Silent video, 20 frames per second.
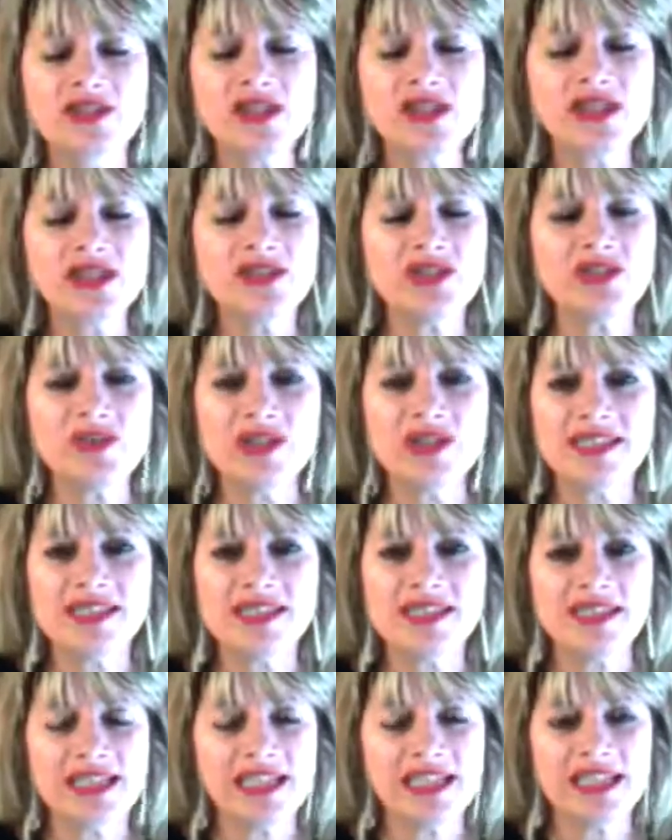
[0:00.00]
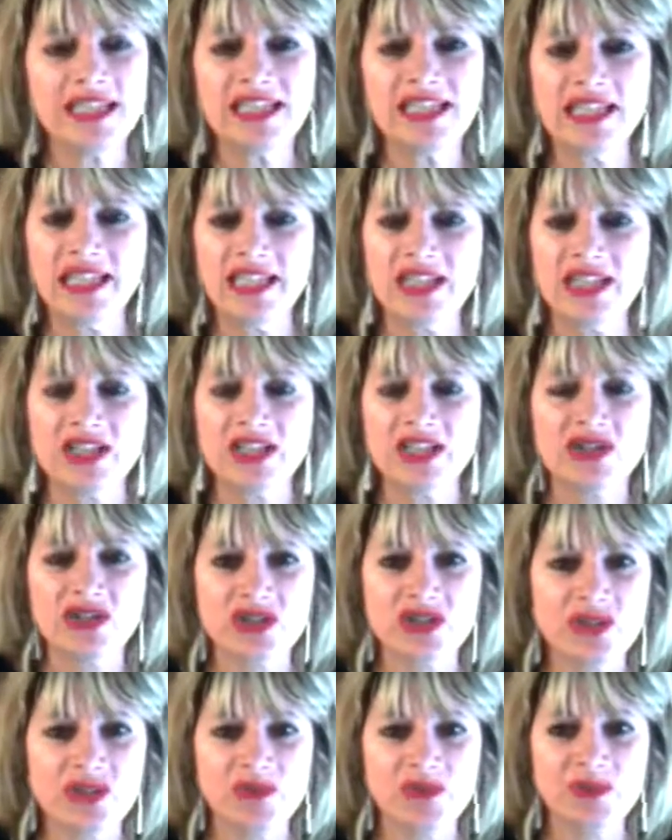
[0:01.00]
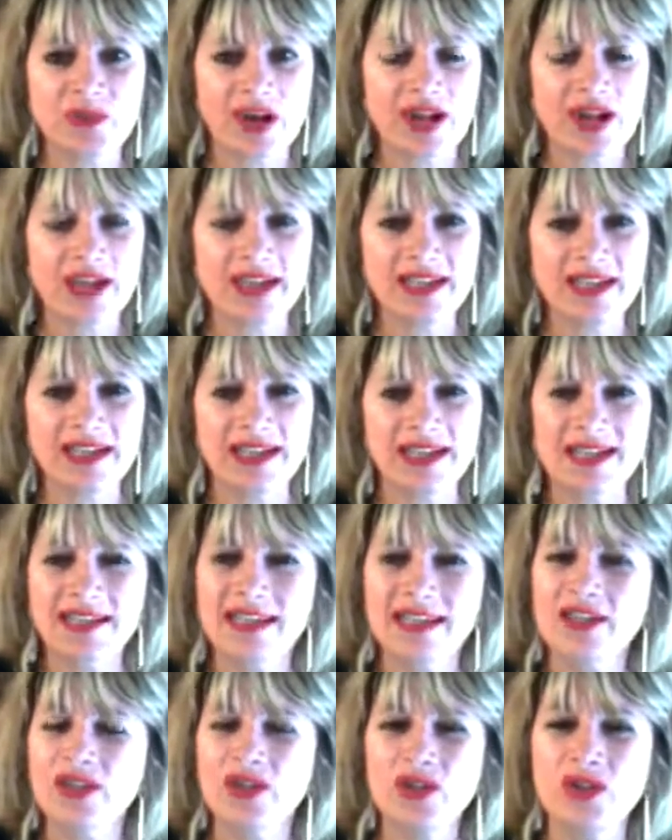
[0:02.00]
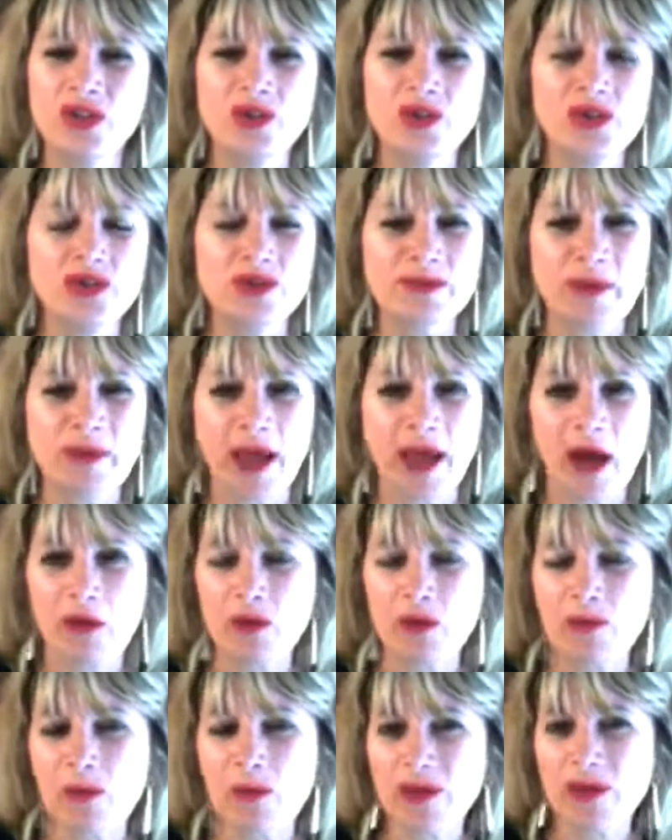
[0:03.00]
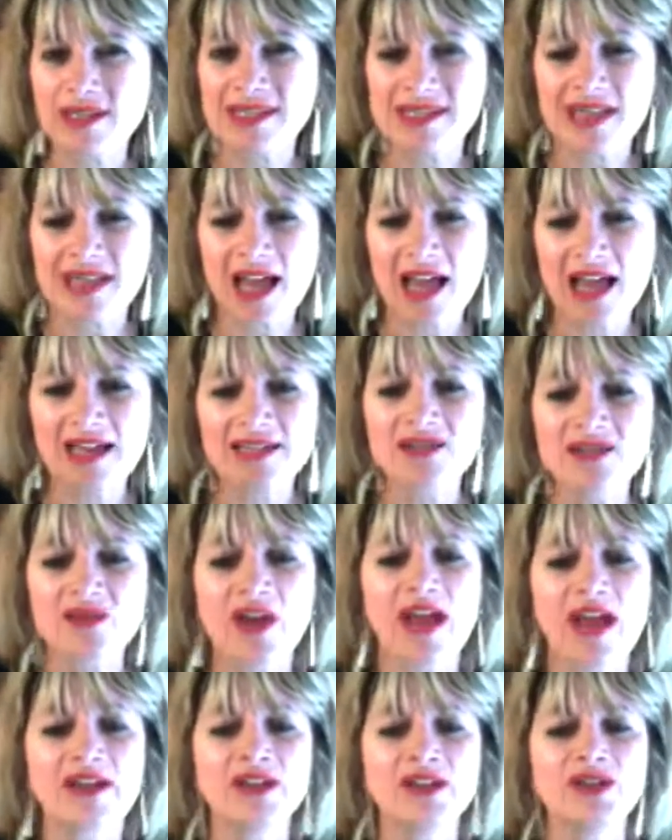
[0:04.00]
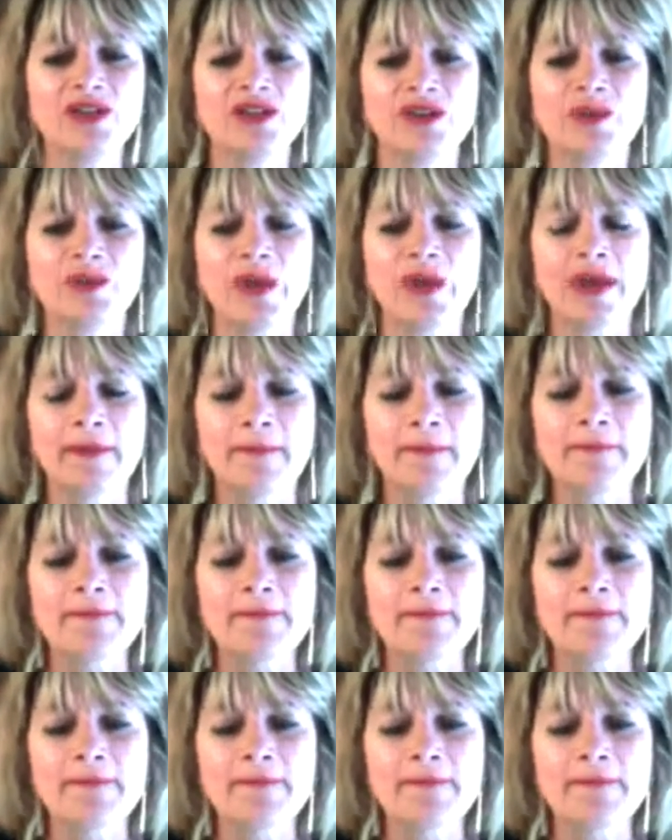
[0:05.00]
you can do this in any niche too, right? And do you use PowerPoint slides, or how do you do it?